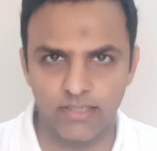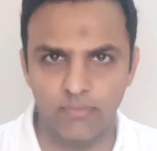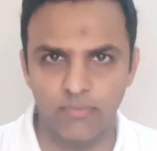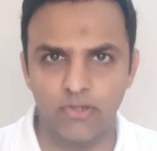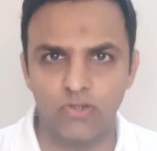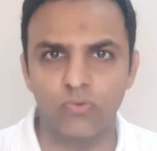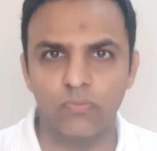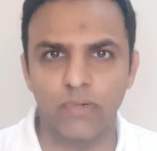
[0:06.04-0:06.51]

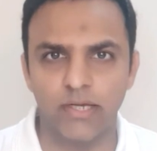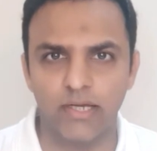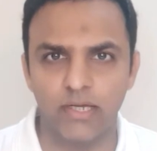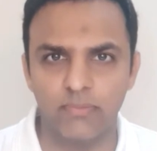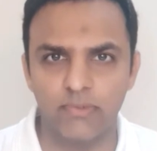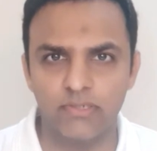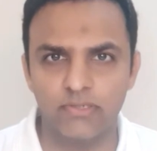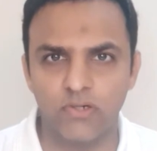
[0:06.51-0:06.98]
Assalamu alaikum. My
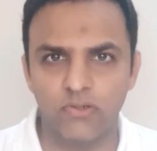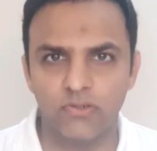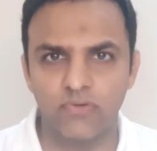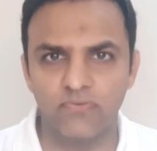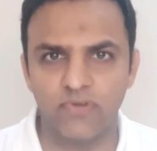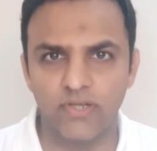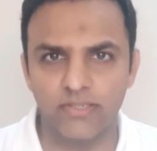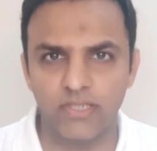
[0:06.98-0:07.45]
name is
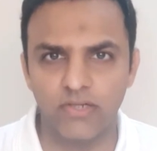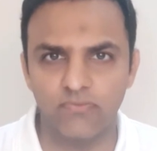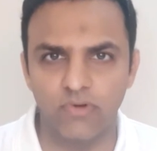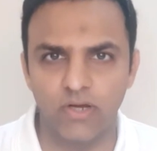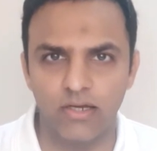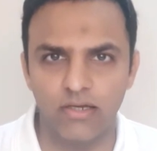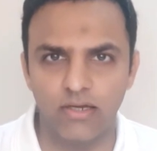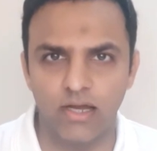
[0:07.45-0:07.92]
Dr. Faisal
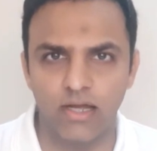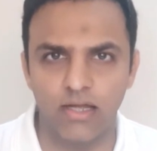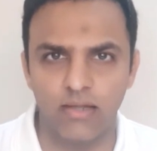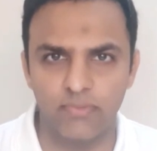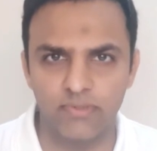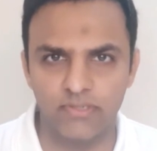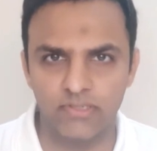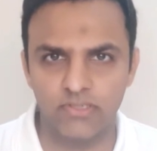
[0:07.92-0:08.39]
Anwar. I
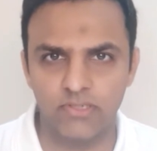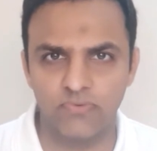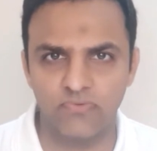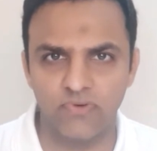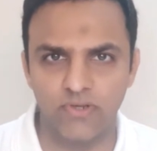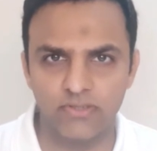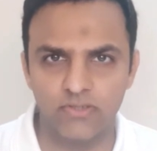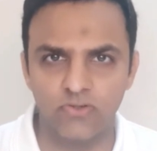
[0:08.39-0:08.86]
am Assistant
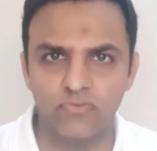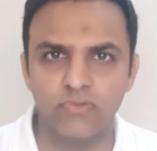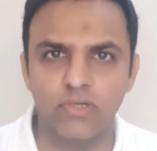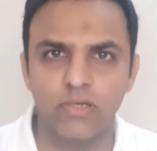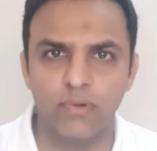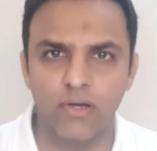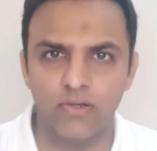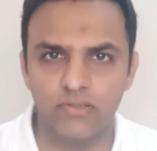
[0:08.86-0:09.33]
Professor of
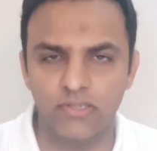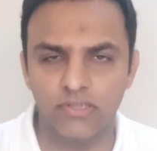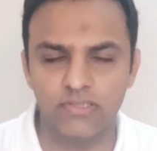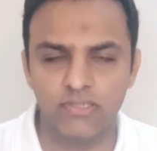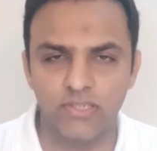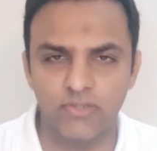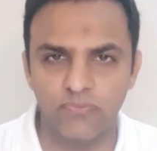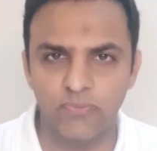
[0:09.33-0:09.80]
Ophthalmology
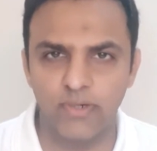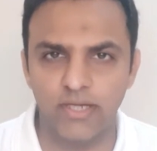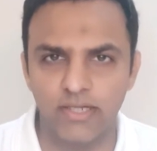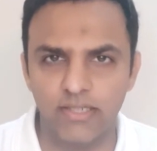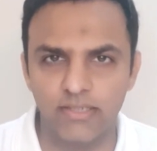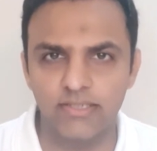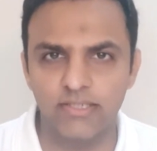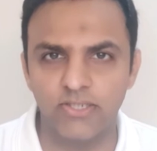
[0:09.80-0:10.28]
in Sharif
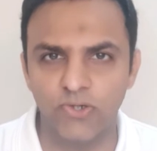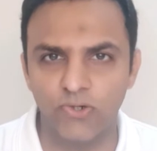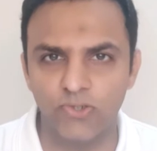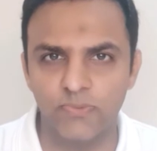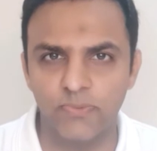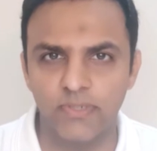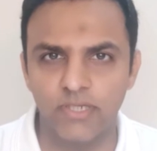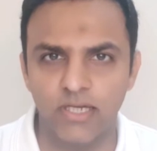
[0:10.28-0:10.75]
Medical City
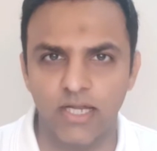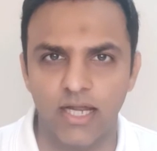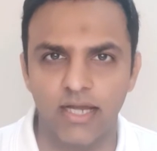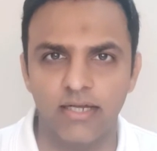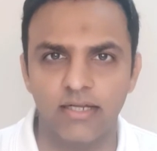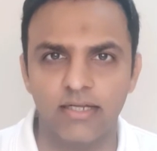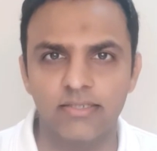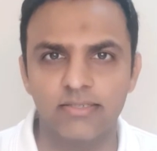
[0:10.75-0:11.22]
Hospital
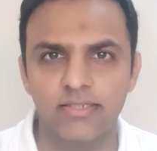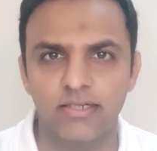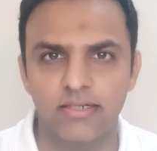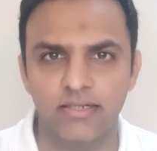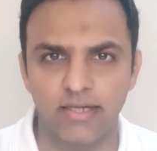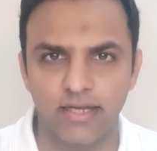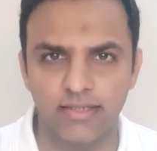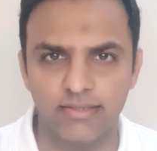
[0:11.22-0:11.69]
and
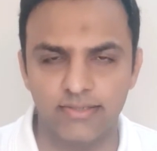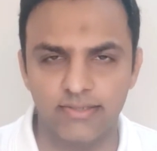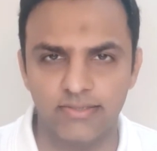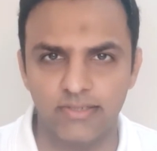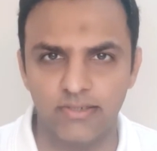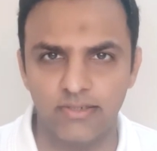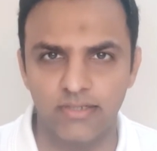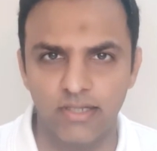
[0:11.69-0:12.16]
Consultant Eye
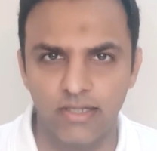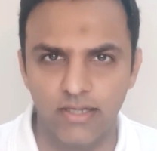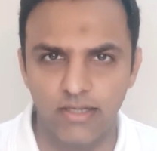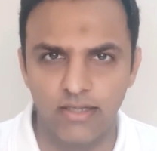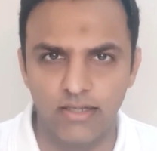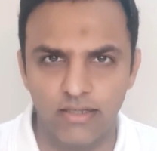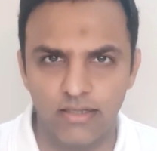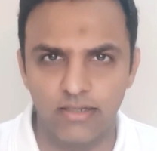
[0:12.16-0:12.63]
Surgeon
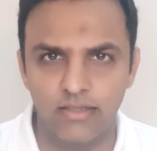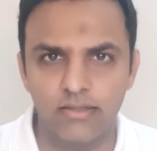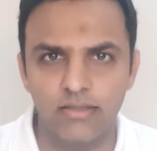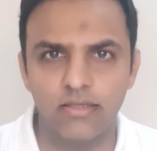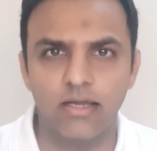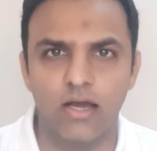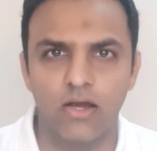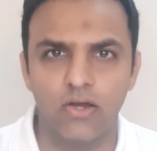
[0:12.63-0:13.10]

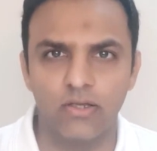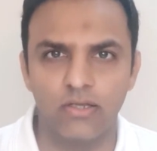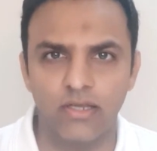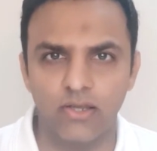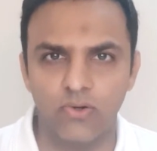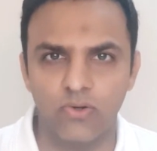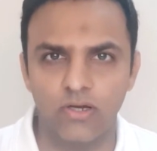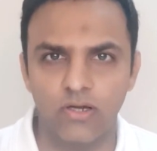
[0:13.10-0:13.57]
in the
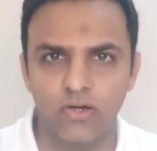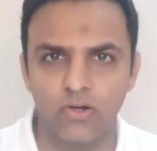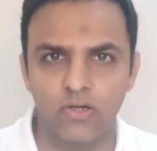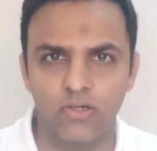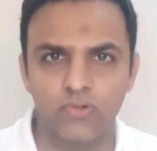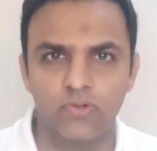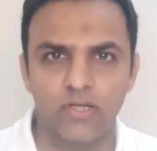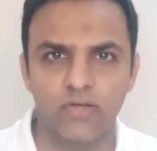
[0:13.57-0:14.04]
IECure
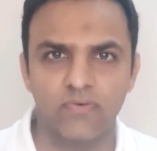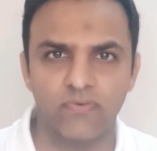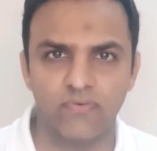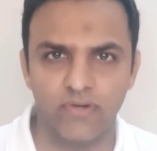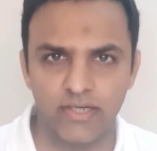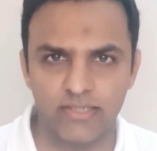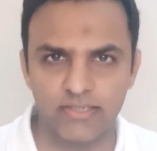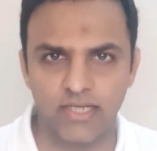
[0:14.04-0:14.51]
Lahore. Today we
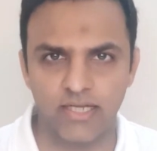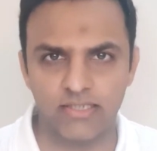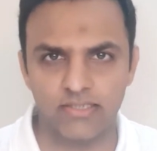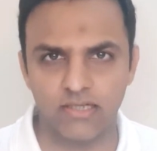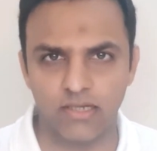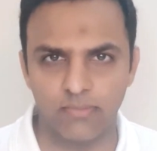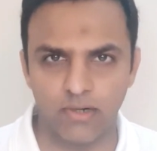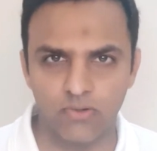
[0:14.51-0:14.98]
will
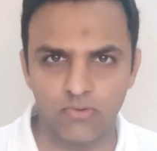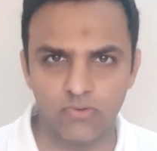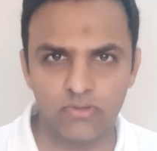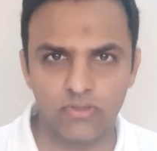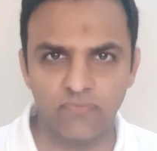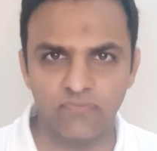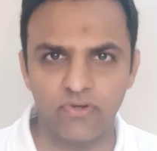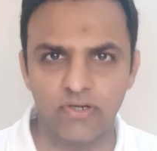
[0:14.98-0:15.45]
discuss
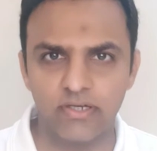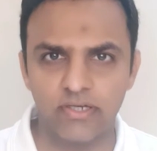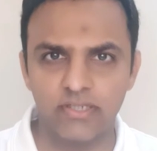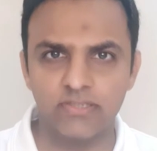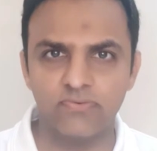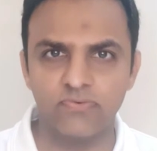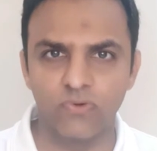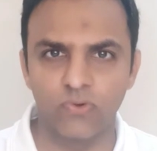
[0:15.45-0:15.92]
about the
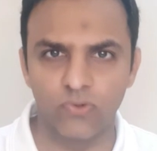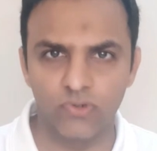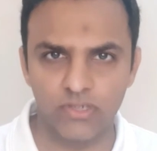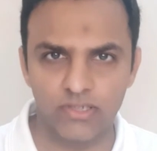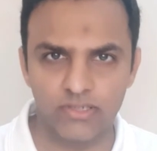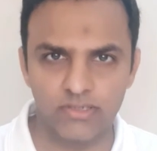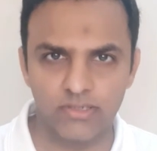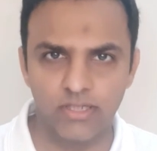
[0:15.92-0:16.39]
vitreous
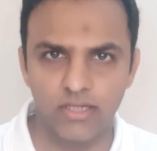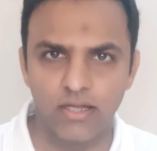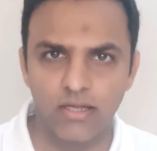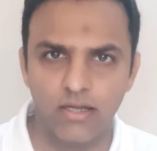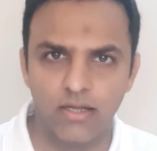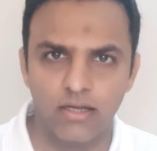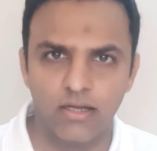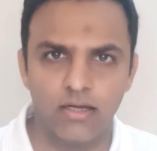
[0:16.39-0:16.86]
floaters.
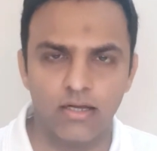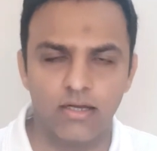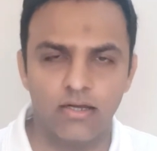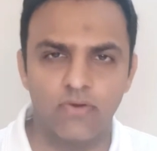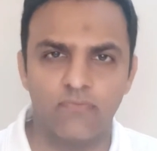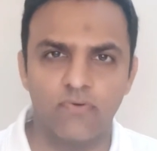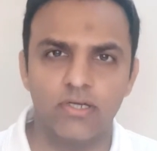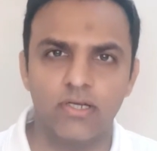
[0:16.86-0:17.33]

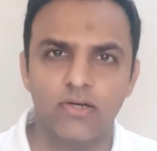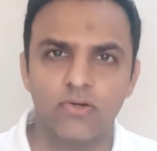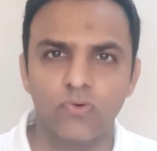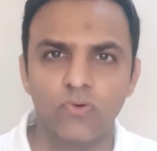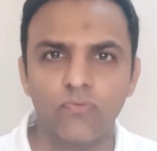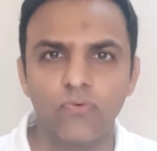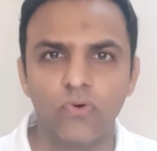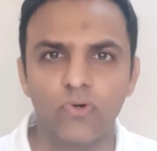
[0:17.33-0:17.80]
What are
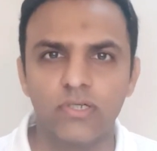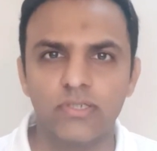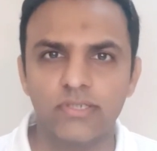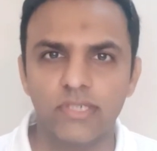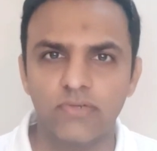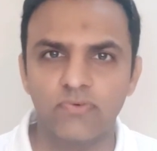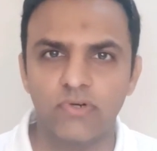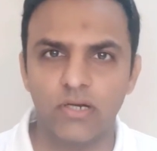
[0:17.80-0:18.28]
good
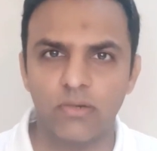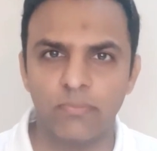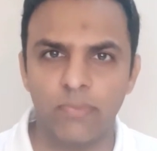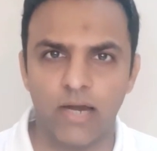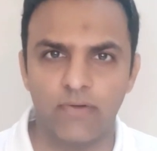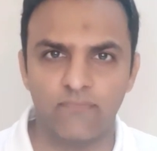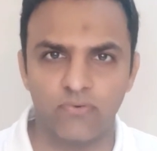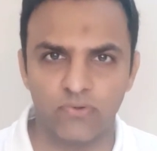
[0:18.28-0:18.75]
floaters and what are
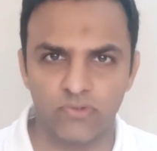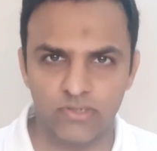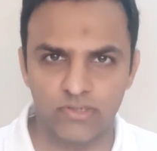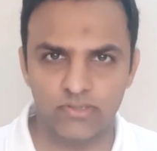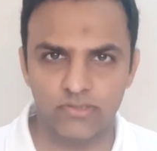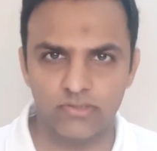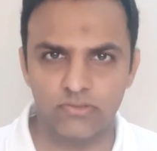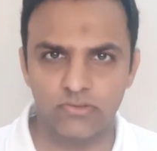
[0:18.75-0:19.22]
bad
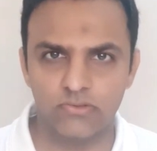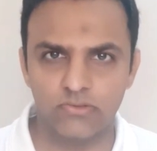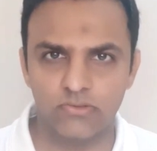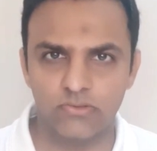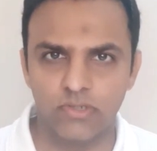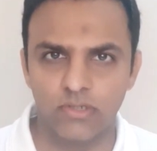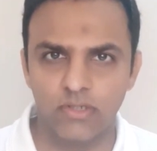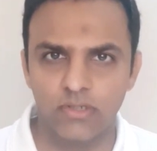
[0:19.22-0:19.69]

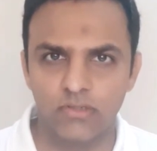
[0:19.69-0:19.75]
floaters?